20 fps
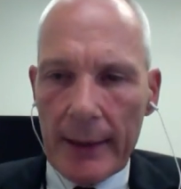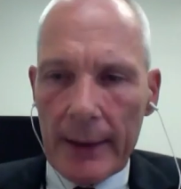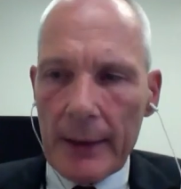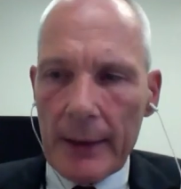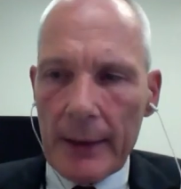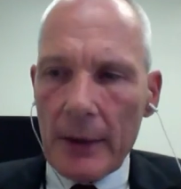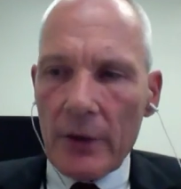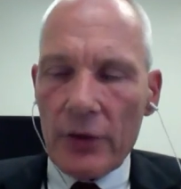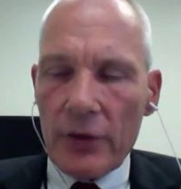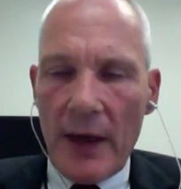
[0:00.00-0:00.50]

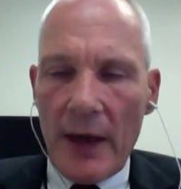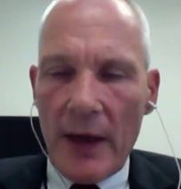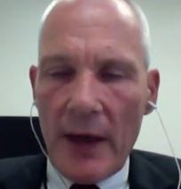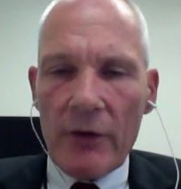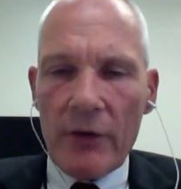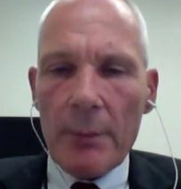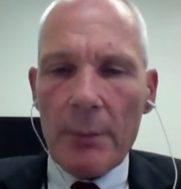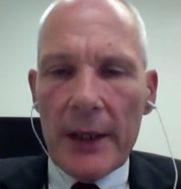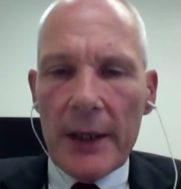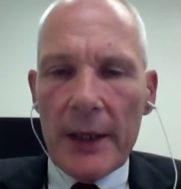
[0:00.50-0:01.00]
So
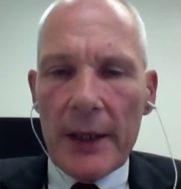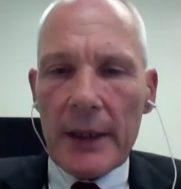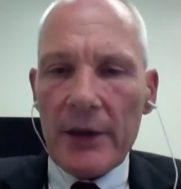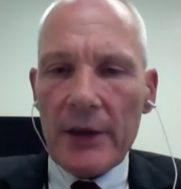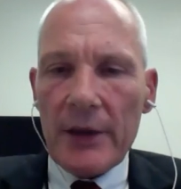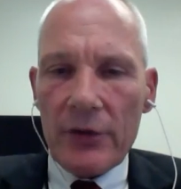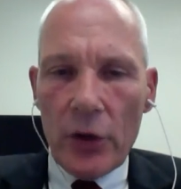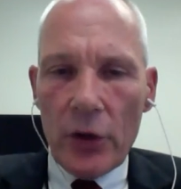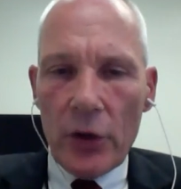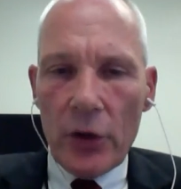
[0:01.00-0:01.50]
everybody is
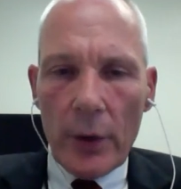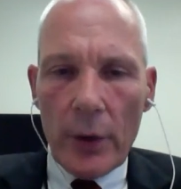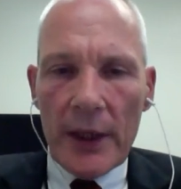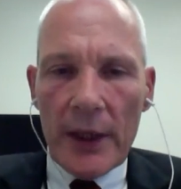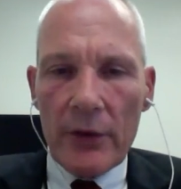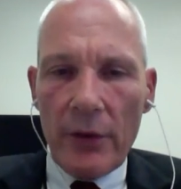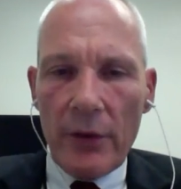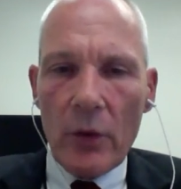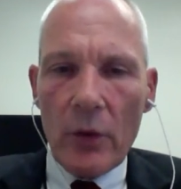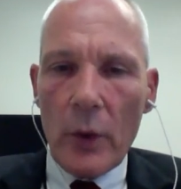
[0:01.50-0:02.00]
doing it to the
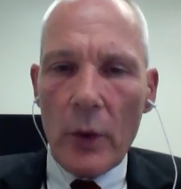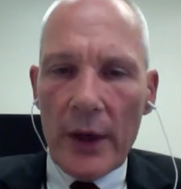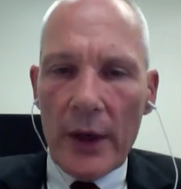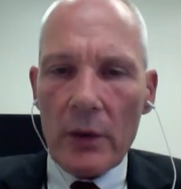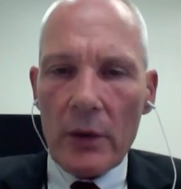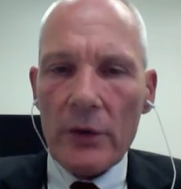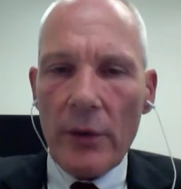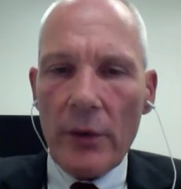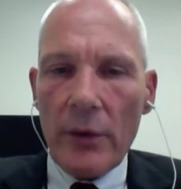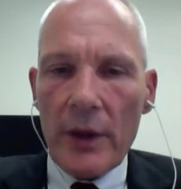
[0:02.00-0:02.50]
one or to
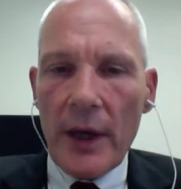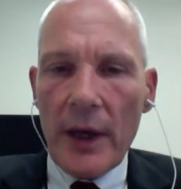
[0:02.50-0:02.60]
the other